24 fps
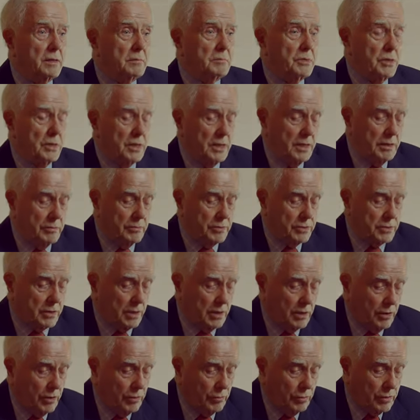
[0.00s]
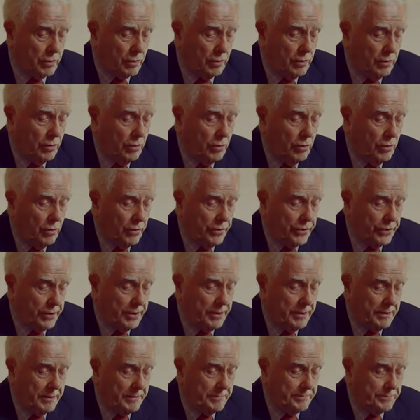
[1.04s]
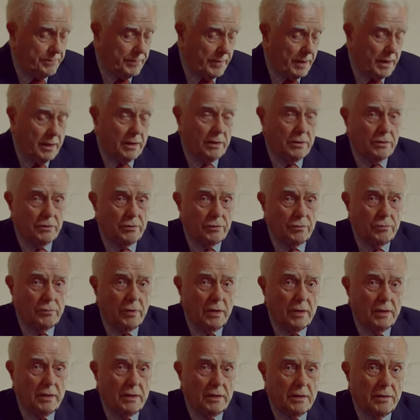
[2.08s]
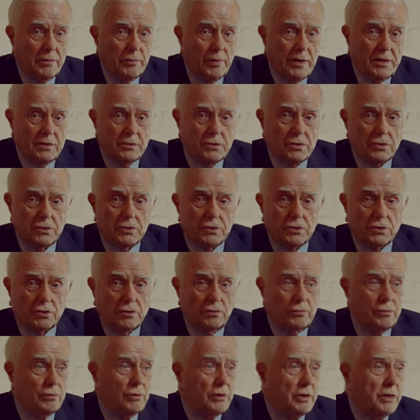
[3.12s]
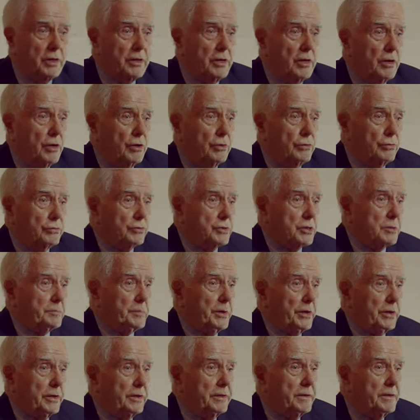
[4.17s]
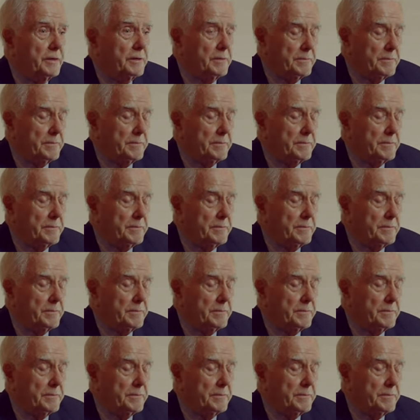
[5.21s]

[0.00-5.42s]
but he was a local author who went to school in Holtspur